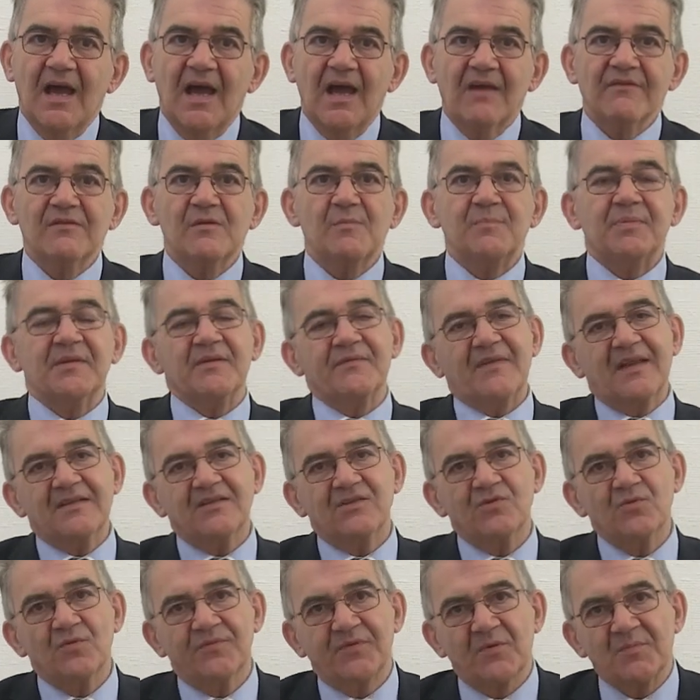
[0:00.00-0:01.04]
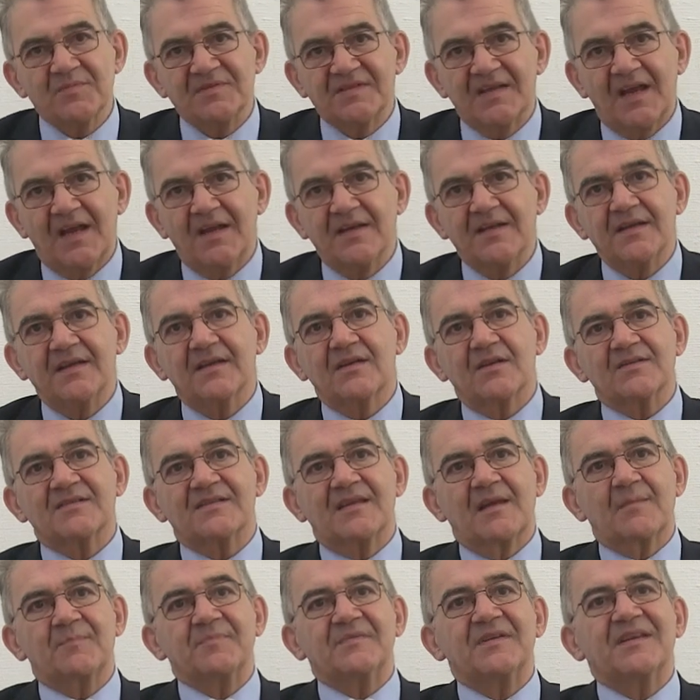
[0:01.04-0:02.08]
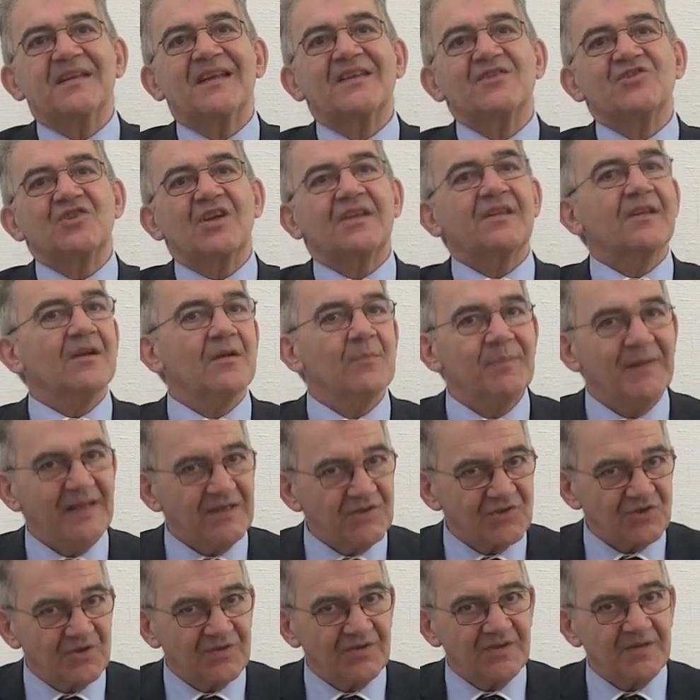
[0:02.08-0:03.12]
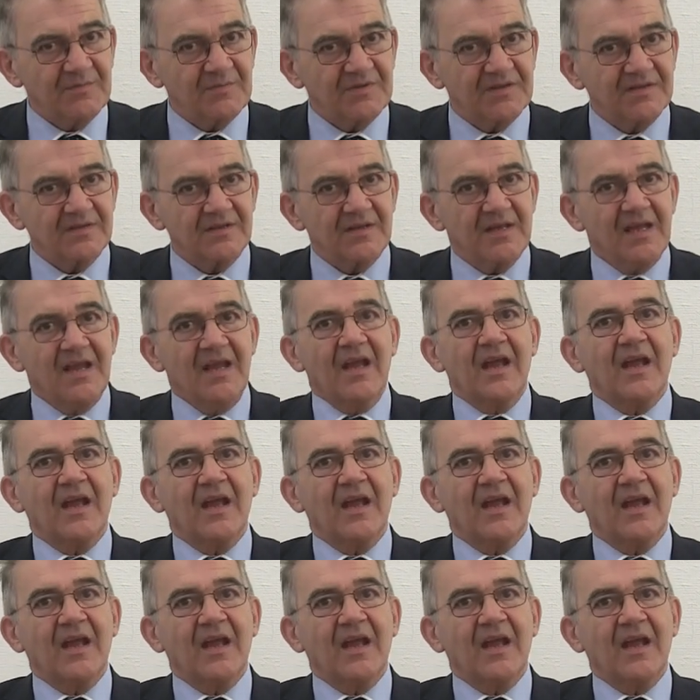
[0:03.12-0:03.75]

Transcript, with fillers: I will prevent you from signing and accepting a general pledge agreement.